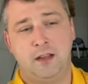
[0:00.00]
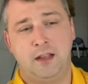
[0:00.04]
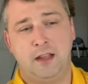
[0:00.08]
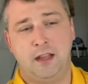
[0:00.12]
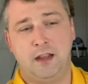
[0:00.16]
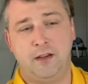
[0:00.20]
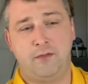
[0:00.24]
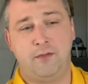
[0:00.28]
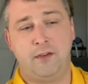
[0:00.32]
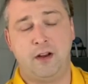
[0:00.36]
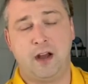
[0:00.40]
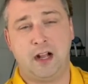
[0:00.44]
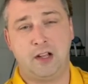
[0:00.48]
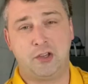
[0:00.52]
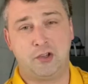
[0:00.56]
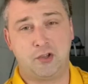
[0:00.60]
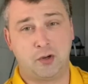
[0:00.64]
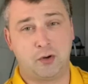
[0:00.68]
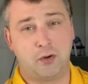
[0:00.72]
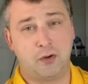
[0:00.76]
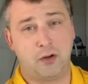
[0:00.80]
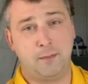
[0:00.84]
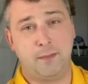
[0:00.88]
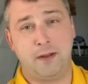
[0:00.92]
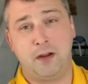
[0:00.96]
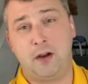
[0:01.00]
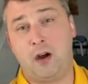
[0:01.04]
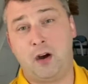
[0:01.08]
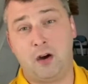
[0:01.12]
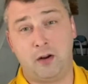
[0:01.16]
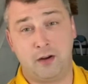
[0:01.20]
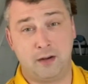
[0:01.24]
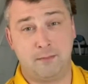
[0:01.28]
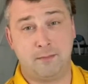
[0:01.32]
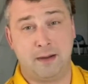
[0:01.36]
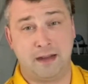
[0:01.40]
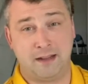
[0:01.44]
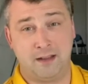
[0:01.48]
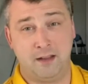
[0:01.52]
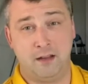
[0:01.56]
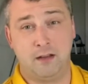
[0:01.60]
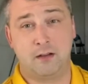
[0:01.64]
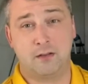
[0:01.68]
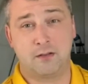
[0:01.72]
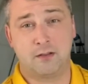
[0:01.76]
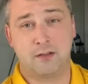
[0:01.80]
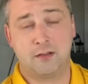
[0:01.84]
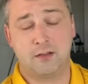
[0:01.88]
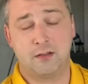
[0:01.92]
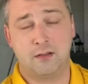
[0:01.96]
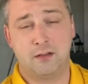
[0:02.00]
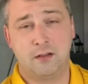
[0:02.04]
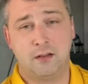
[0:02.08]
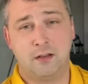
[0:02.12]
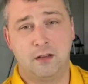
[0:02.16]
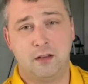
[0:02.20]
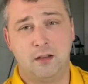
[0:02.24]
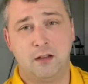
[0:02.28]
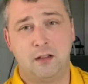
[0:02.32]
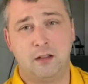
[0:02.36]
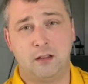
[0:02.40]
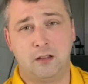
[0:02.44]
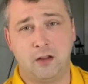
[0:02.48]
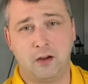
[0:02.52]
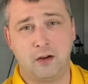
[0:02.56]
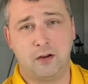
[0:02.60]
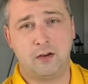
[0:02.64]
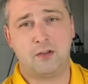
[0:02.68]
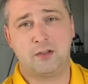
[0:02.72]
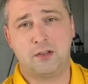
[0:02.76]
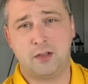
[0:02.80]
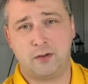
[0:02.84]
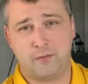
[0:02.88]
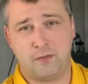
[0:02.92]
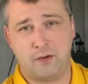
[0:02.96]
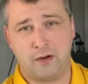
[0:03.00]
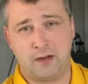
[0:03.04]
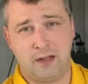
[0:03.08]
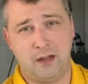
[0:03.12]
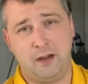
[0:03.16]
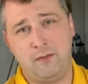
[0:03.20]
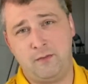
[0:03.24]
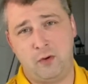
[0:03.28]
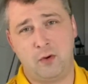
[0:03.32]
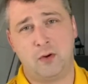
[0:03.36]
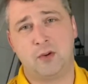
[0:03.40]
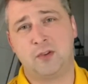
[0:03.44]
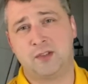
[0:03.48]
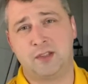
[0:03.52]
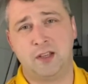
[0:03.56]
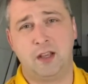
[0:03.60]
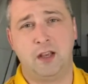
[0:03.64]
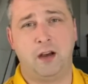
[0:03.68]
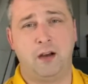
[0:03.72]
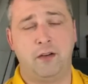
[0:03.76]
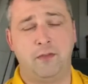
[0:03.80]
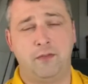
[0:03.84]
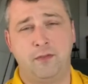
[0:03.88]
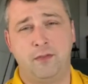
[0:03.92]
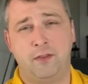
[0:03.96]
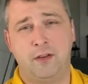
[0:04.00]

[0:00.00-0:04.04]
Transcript: If not, you're going to be haunted by guilt. Learn to forgive yourself.